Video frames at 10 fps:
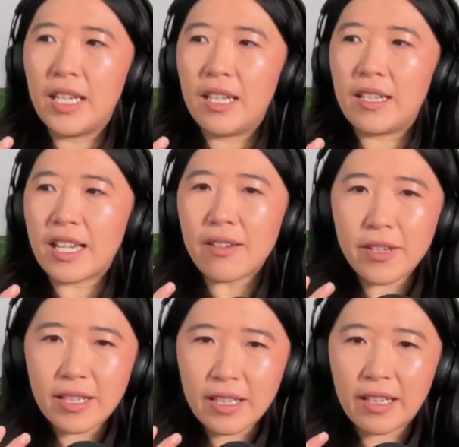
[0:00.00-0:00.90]
is
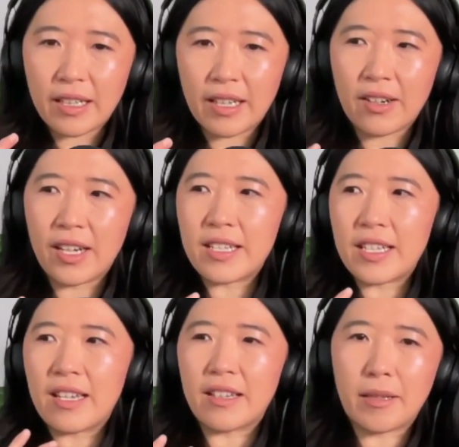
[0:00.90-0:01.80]
having a clear
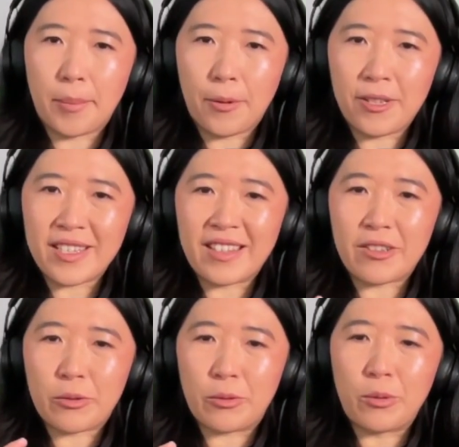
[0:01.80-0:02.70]
idea that the person that's
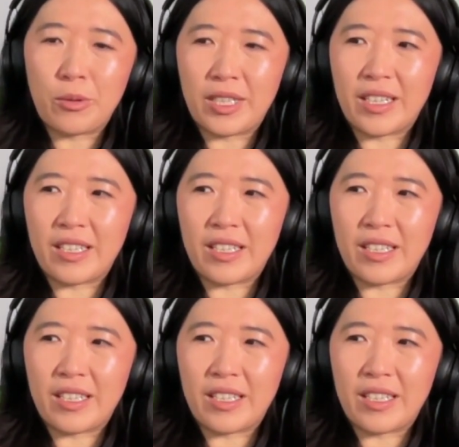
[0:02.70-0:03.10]
calling